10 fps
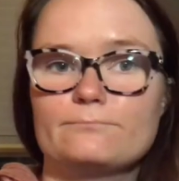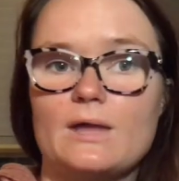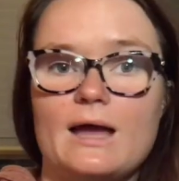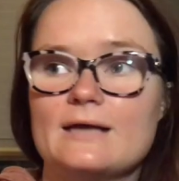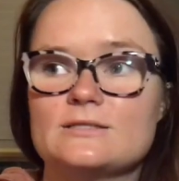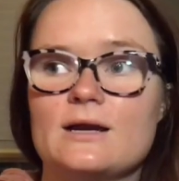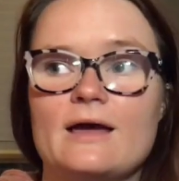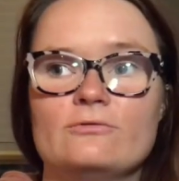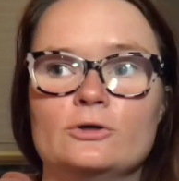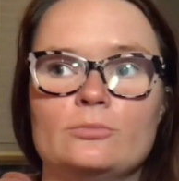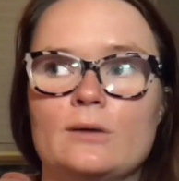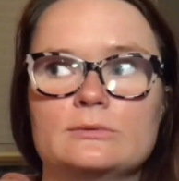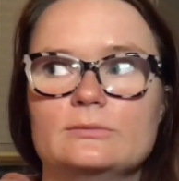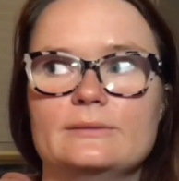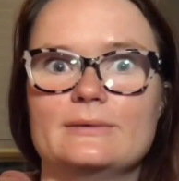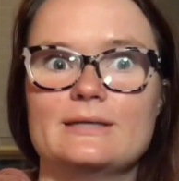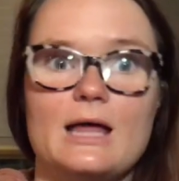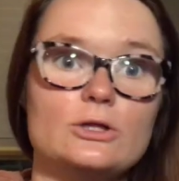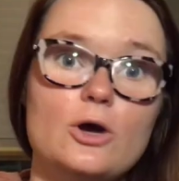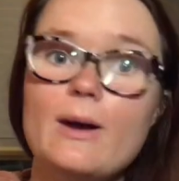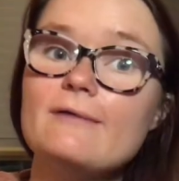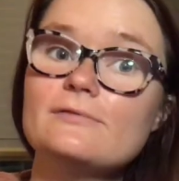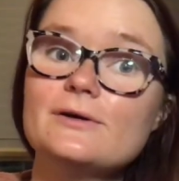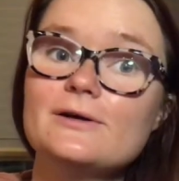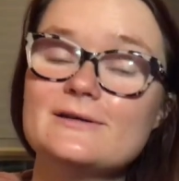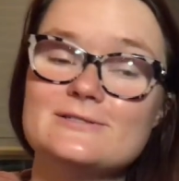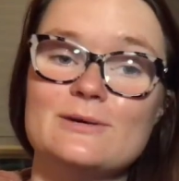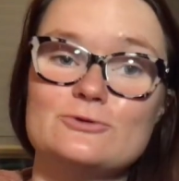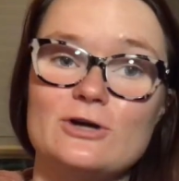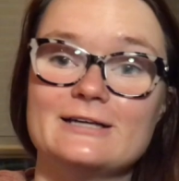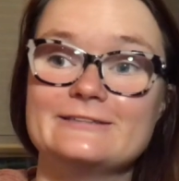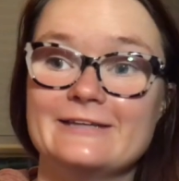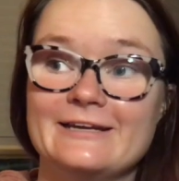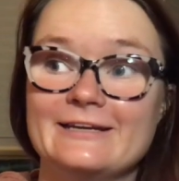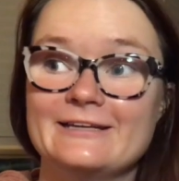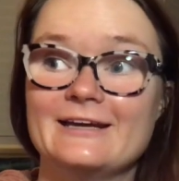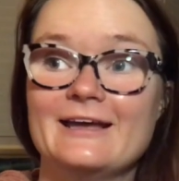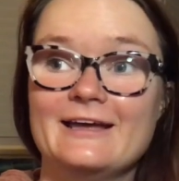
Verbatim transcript: has not ever probably been that low ever and so I'm trying to get it